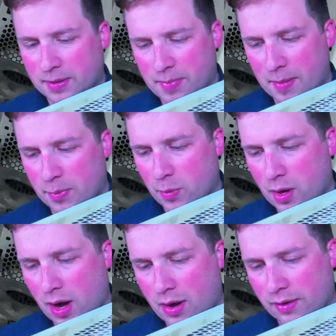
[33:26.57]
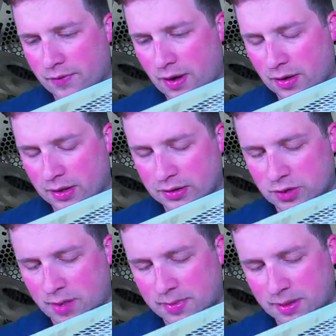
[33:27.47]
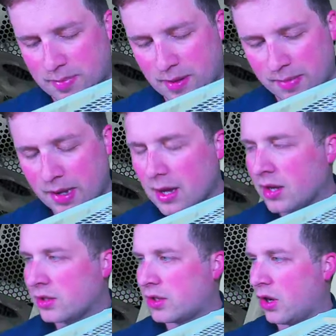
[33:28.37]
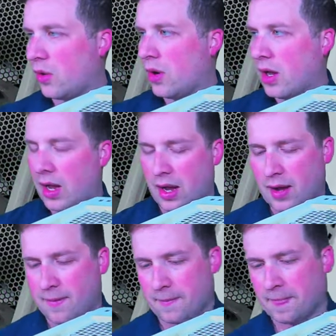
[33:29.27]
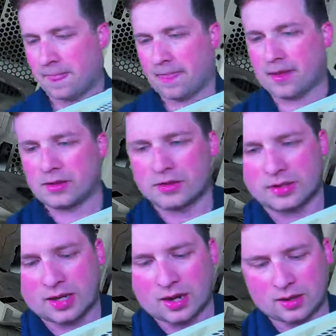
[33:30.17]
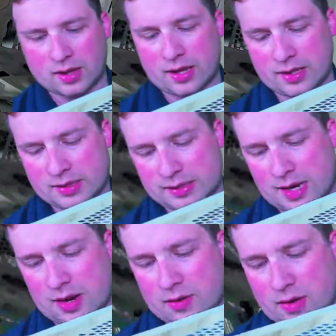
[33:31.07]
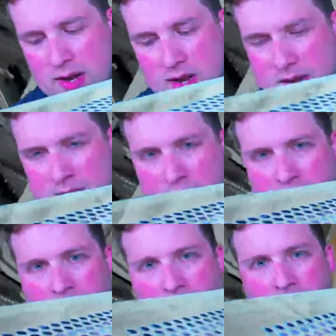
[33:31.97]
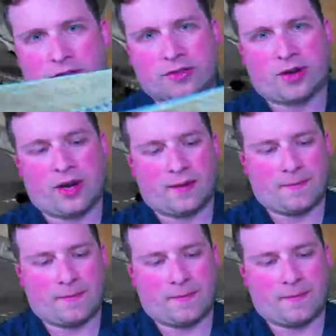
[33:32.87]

The pump will wear out if air gets trapped in the pump. So um, just to kind of lay this down illustrate,